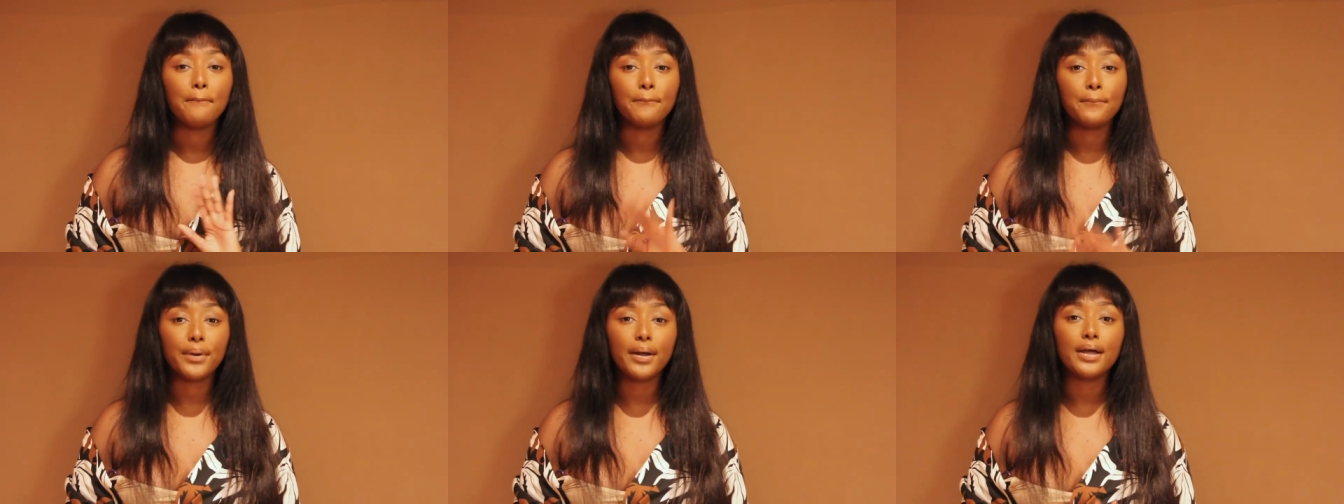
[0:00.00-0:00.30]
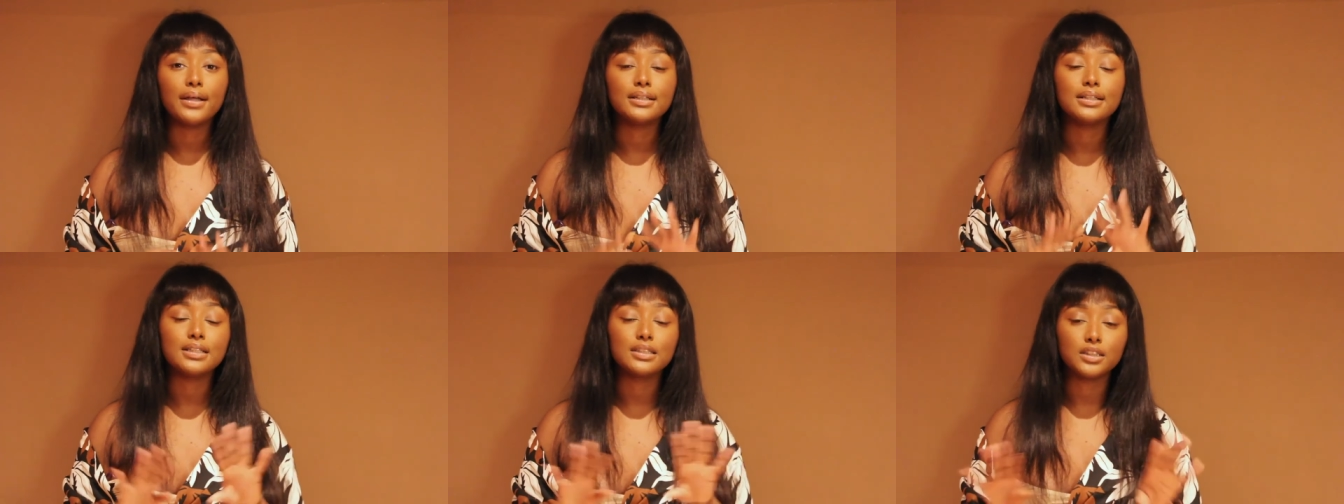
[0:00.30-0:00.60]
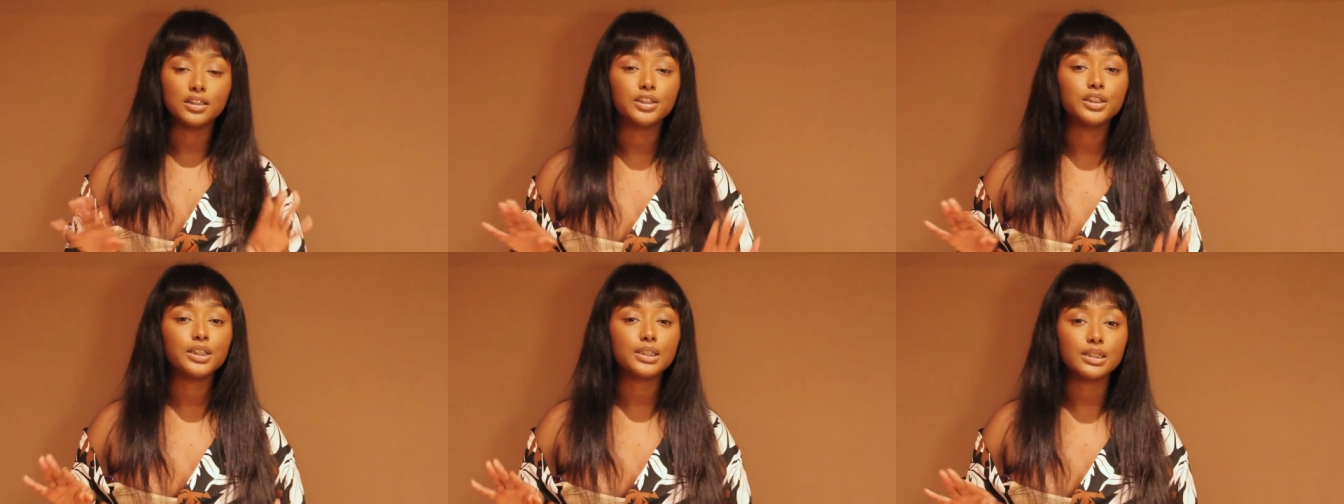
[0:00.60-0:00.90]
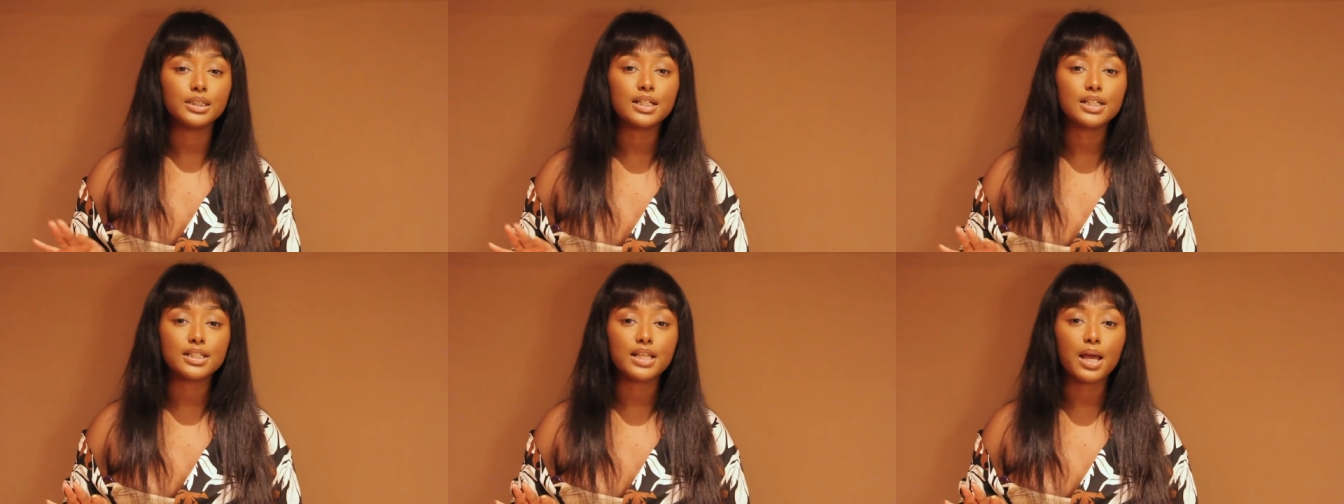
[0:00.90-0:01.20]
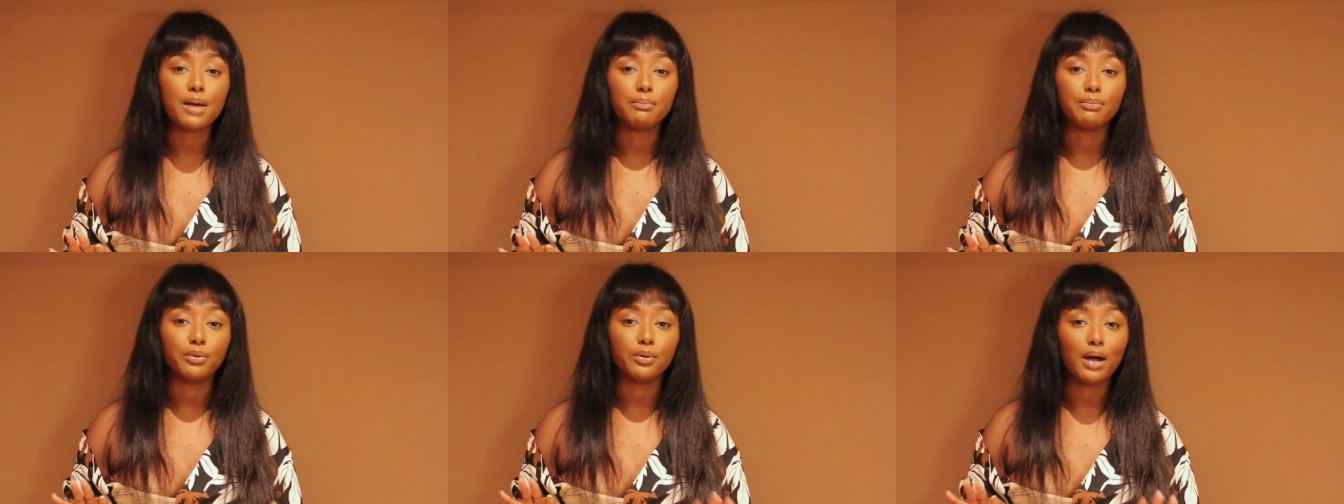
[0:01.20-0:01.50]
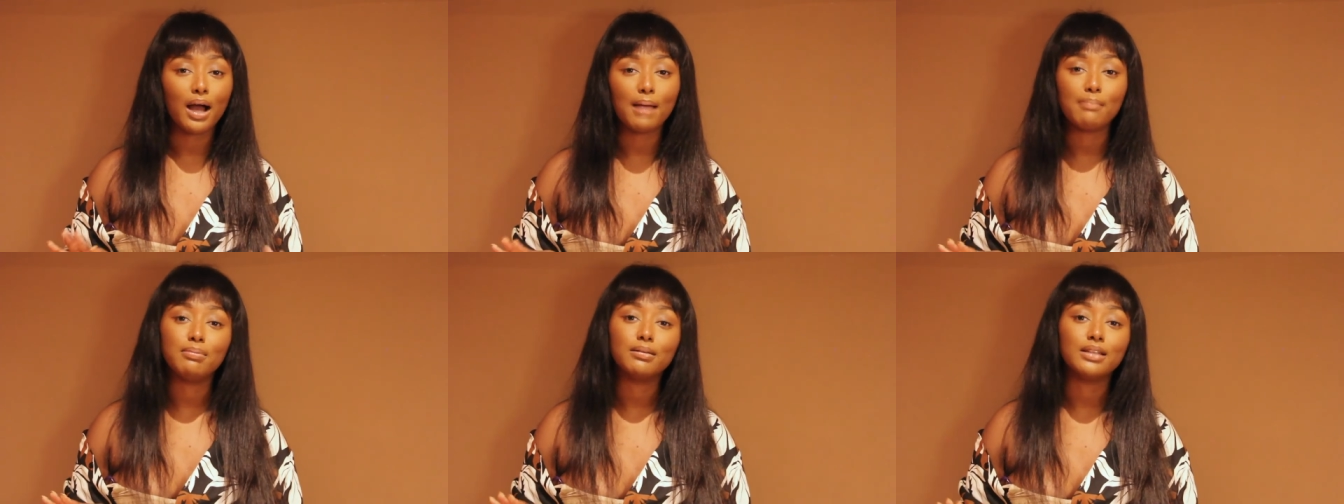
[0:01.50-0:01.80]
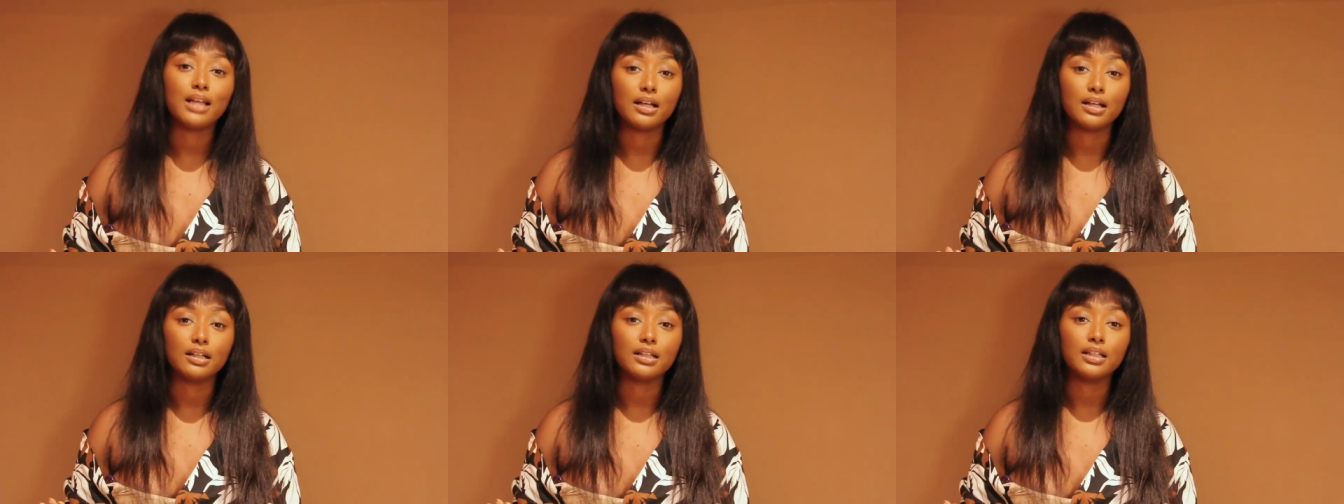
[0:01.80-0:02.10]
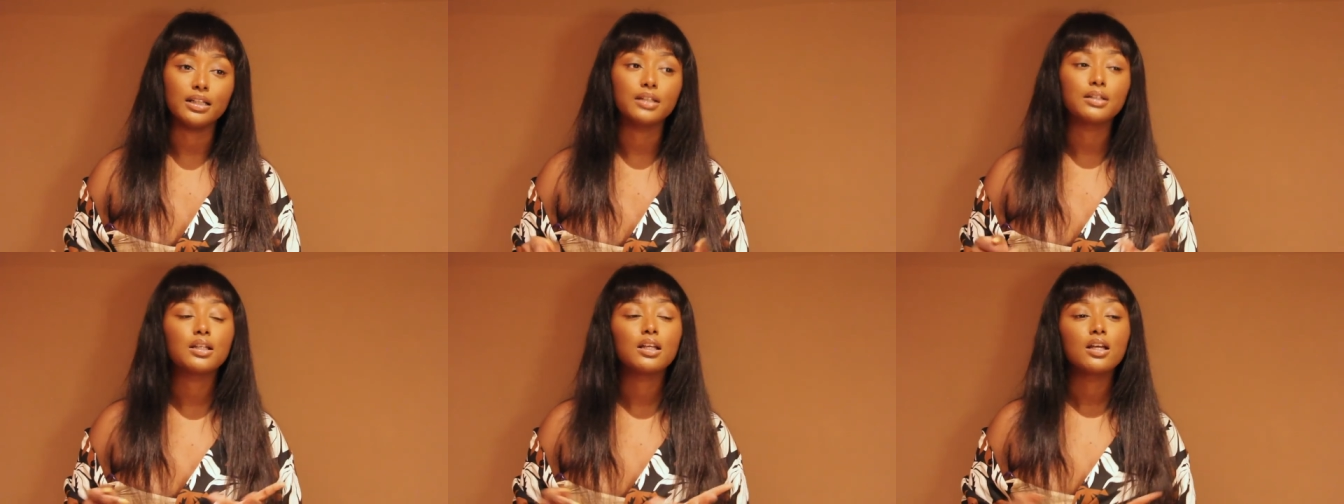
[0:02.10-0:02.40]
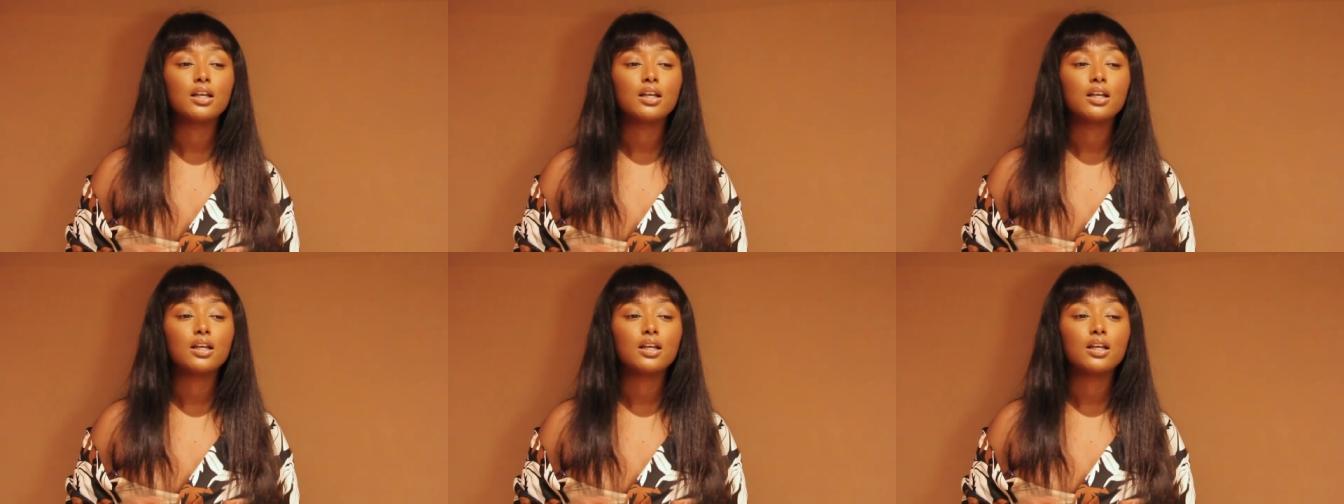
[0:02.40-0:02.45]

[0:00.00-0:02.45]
but this is just an example, hypothetically.